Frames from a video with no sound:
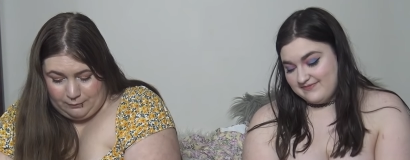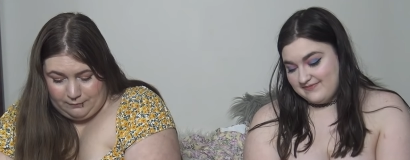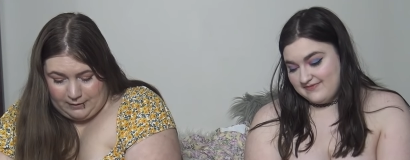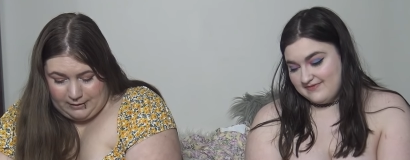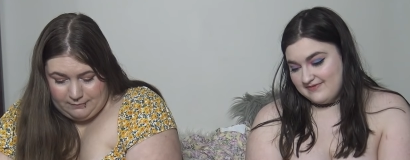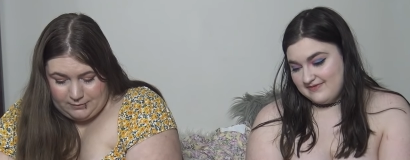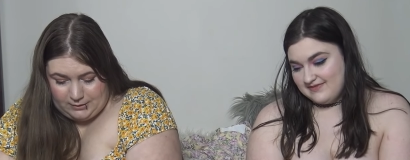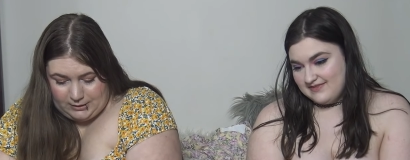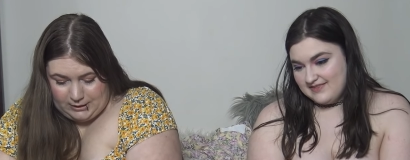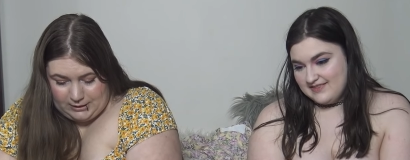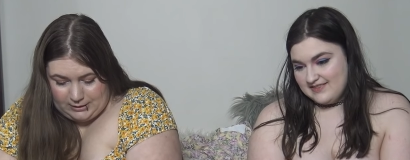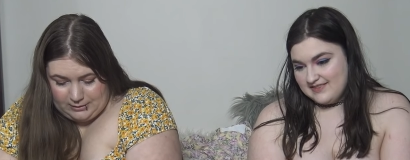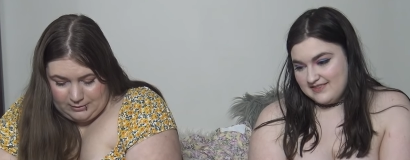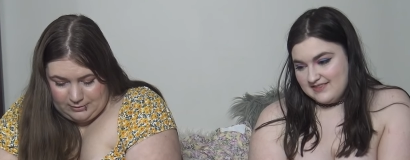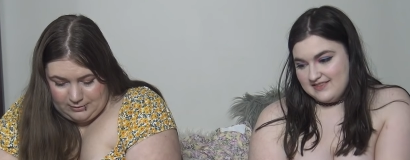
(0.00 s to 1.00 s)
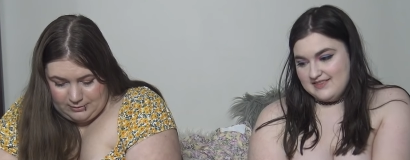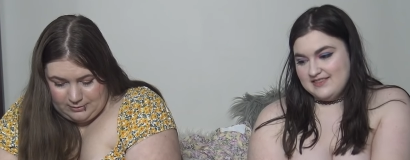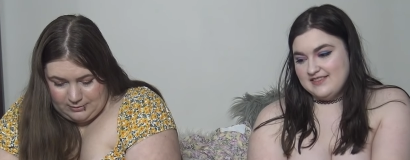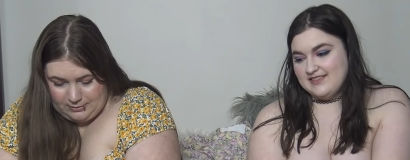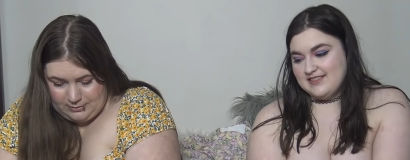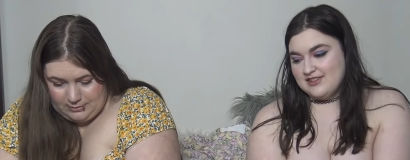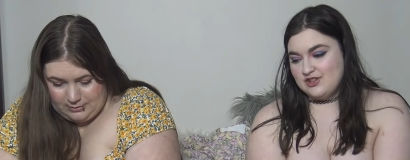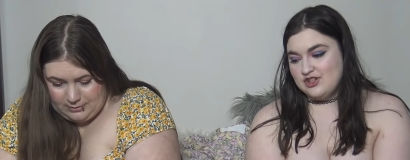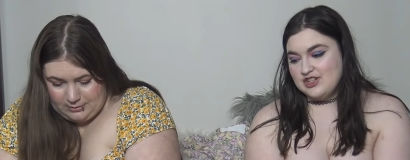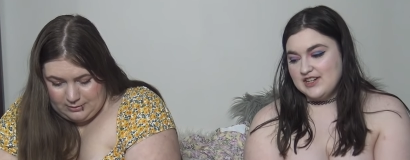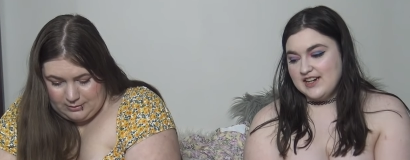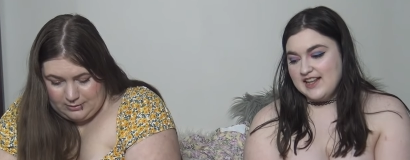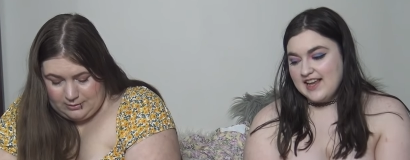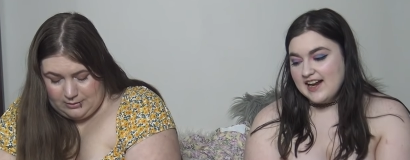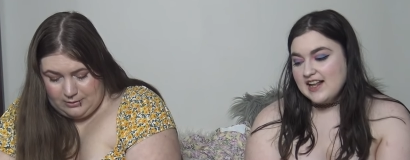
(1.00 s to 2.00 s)
Speaker 1: fives, Athena?
Speaker 2: She's
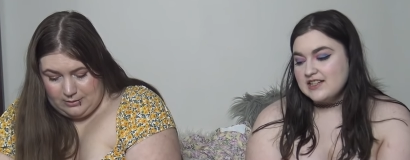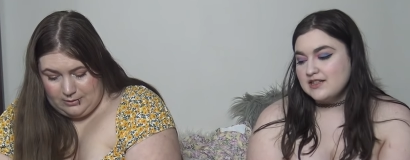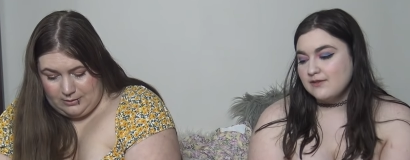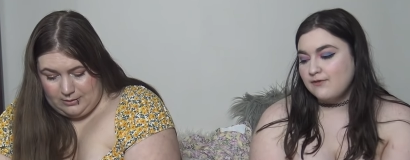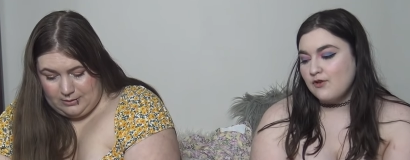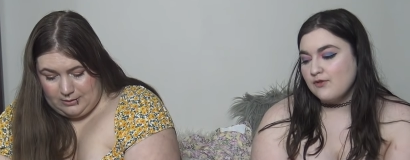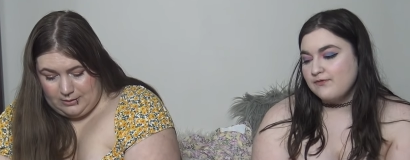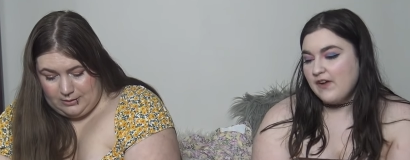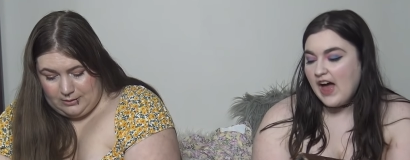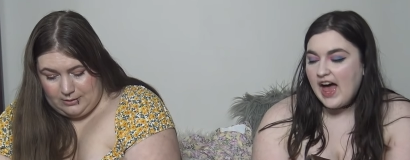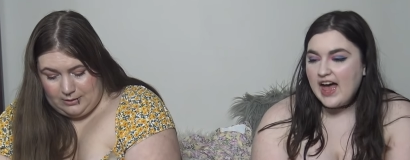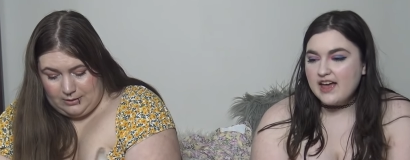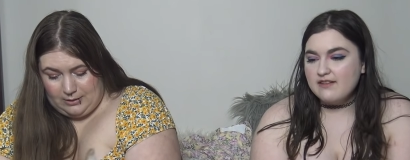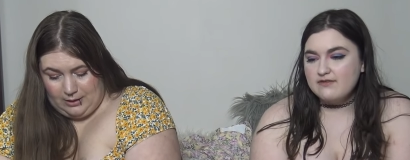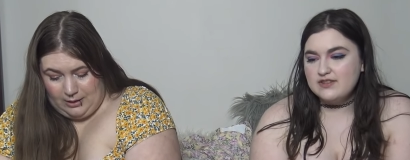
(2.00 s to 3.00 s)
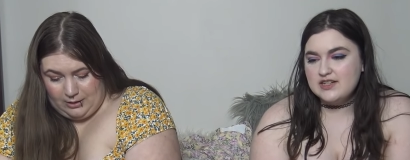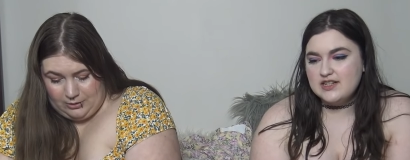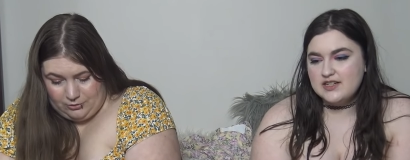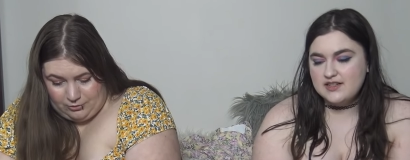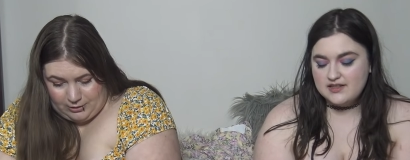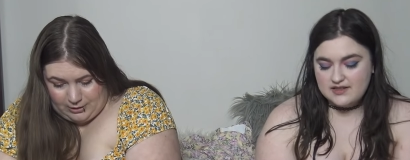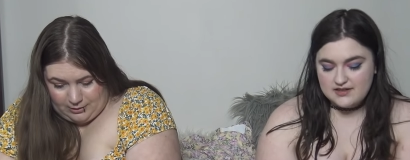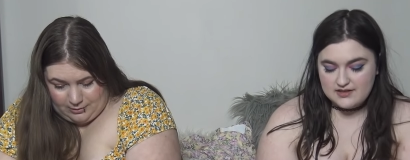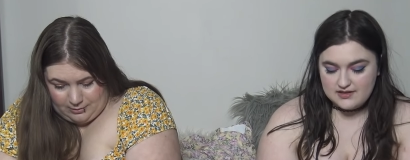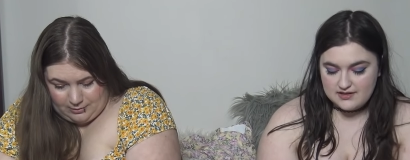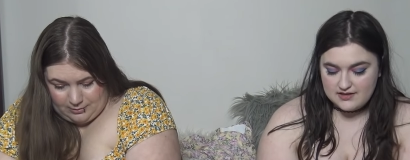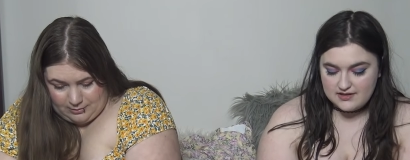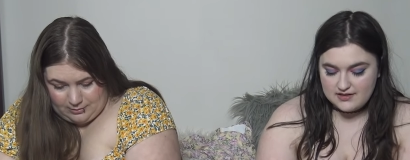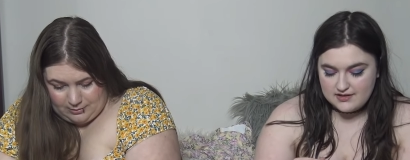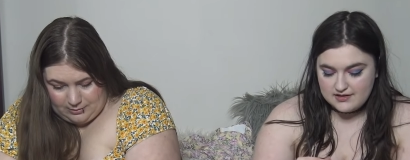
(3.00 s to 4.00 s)
gonna get us the four fives. Hundred.
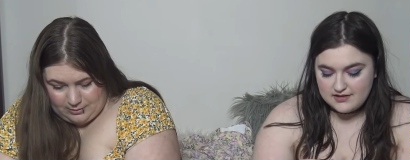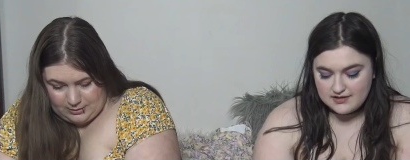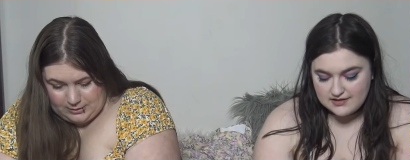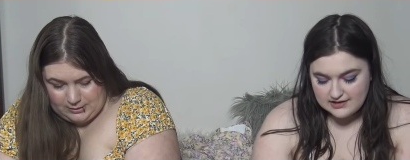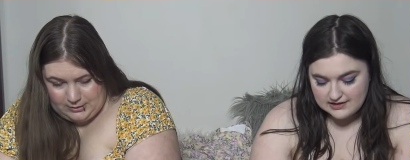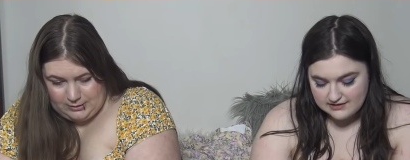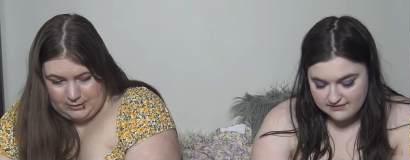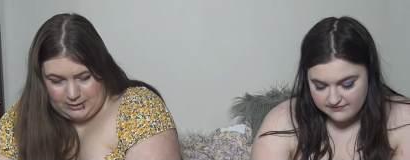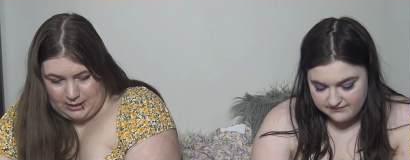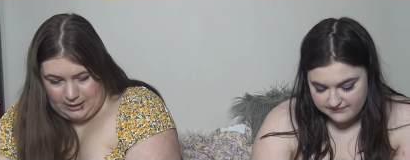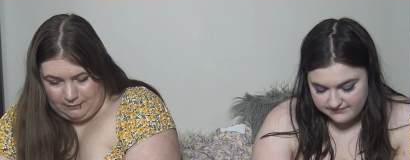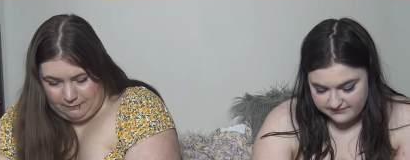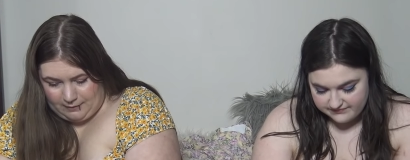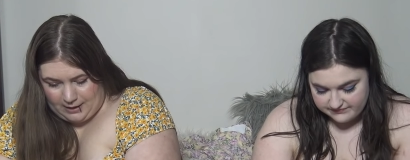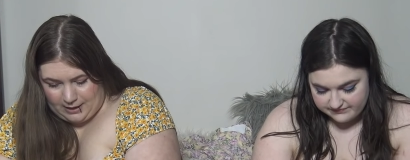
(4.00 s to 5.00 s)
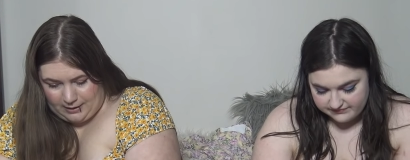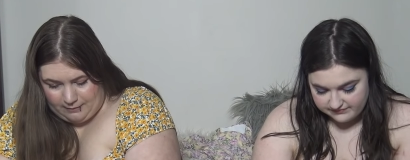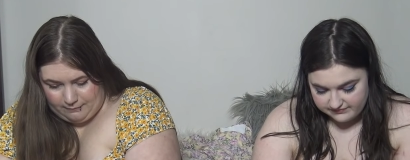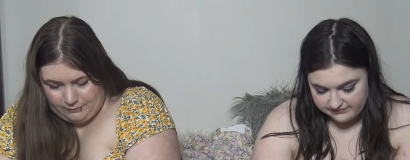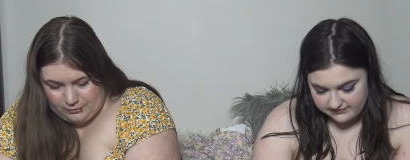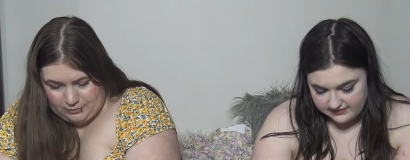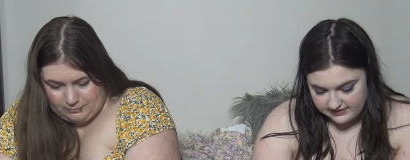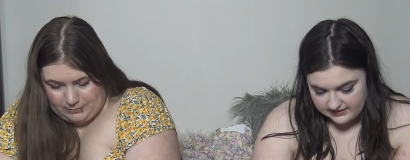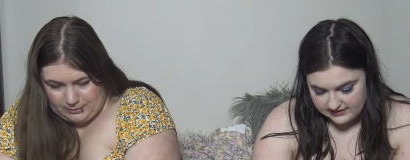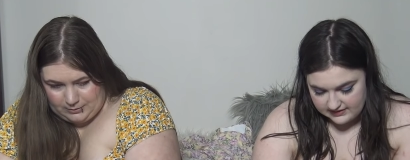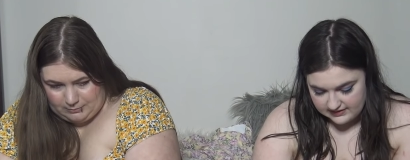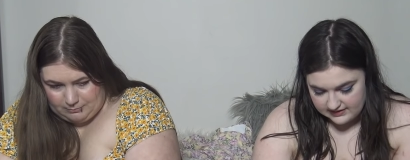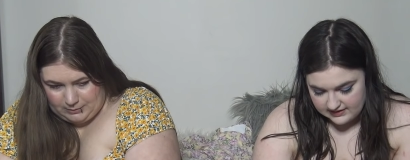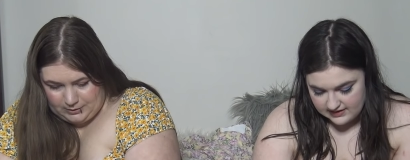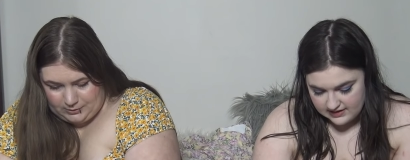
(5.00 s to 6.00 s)
Speaker 1: Take five. She's about
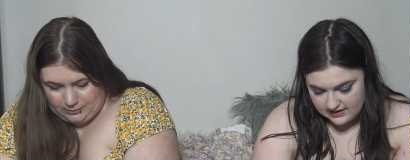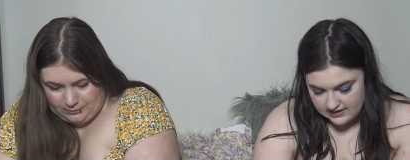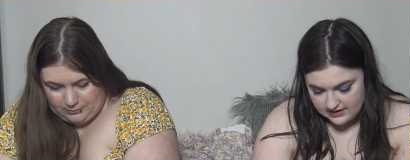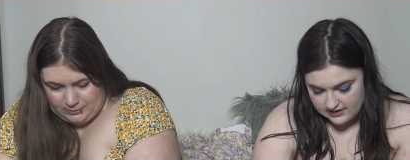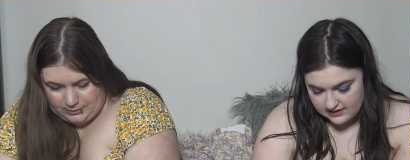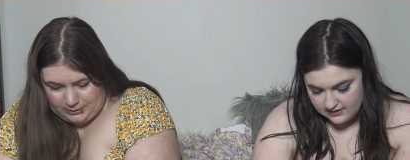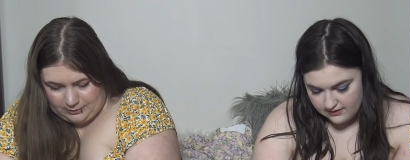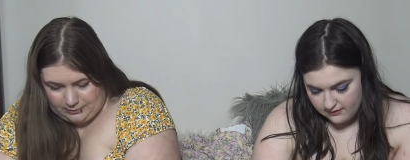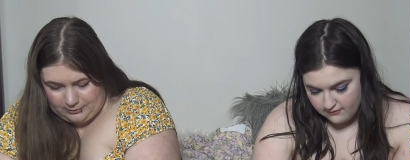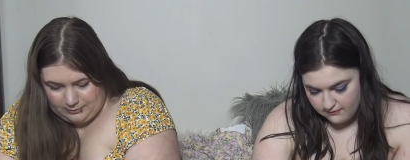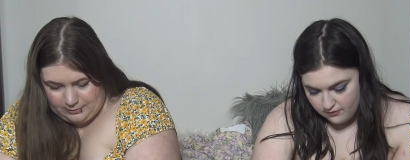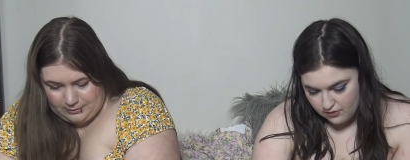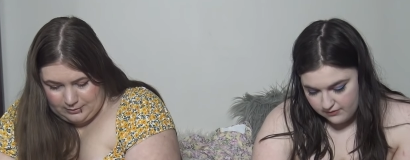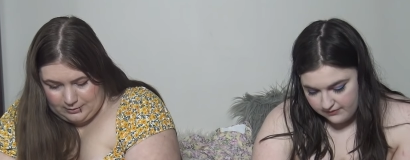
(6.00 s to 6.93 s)
to mix all this together.
Speaker 2: Four